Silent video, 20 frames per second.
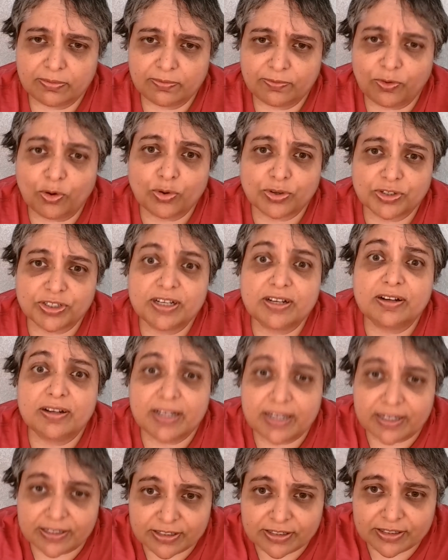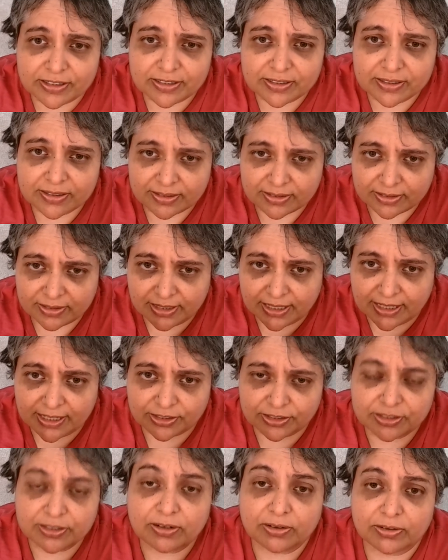focusing less
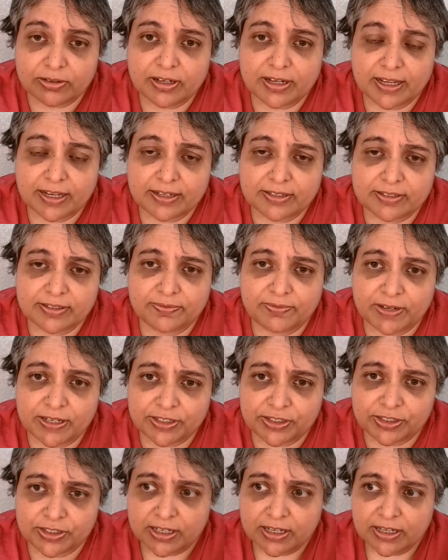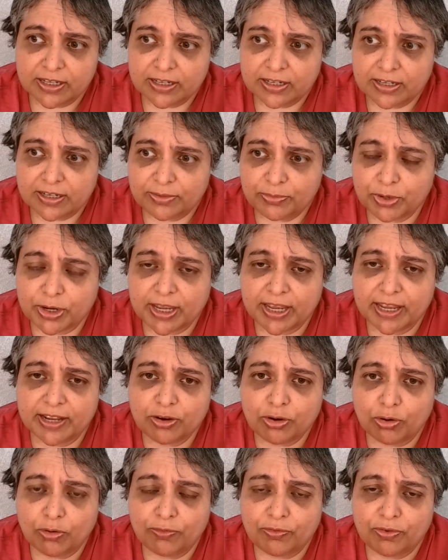on the negative. We can't
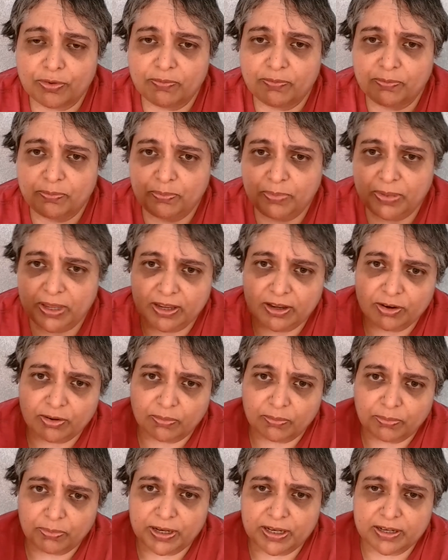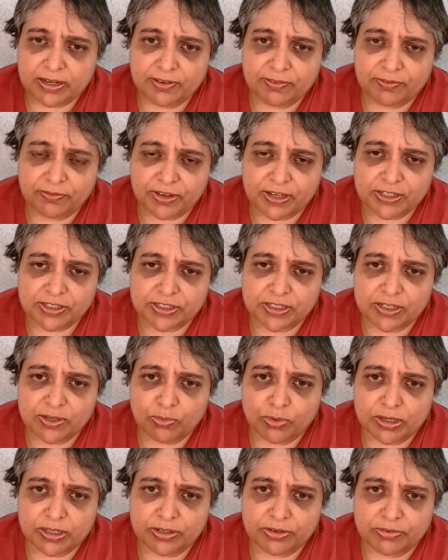go from being completely
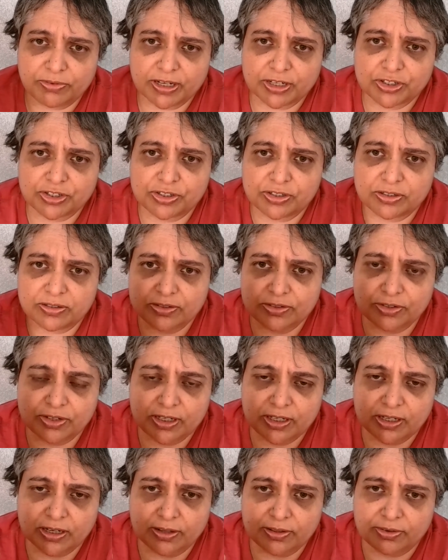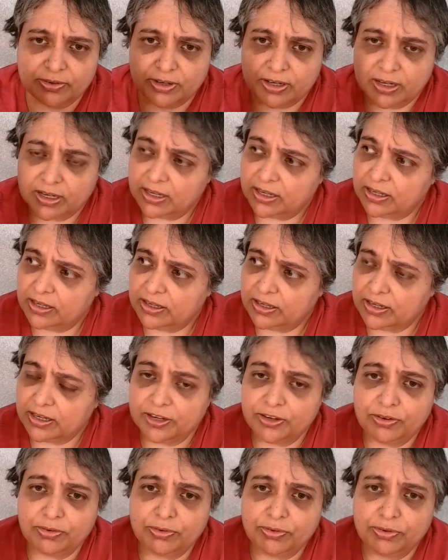facing one direction to the other.
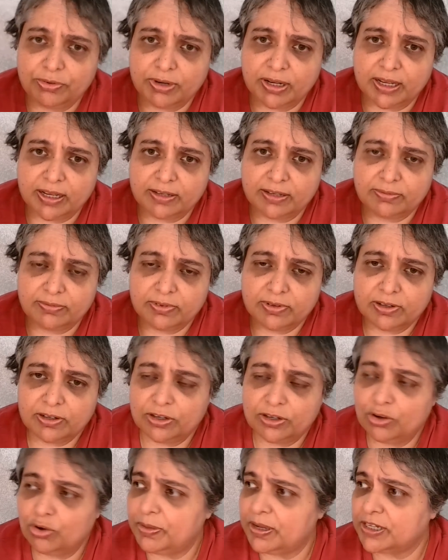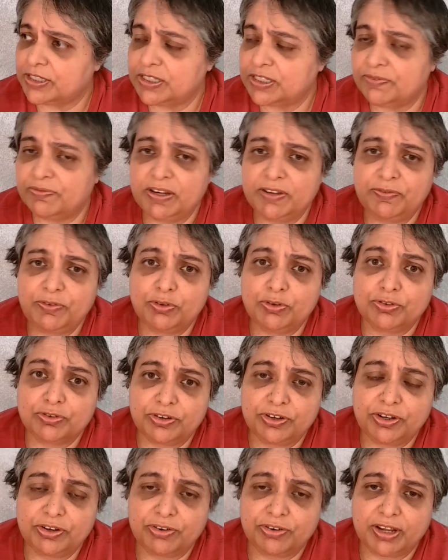Can you do that? No, because even if you
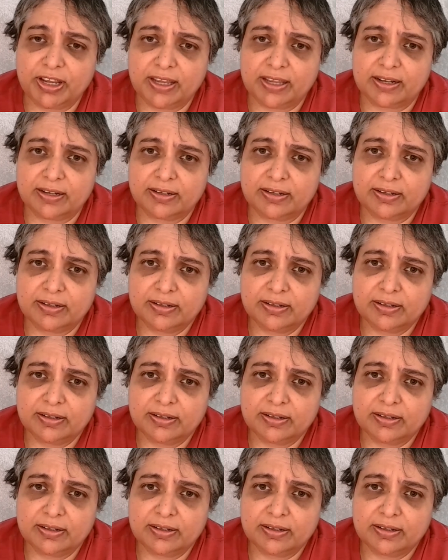turn your head,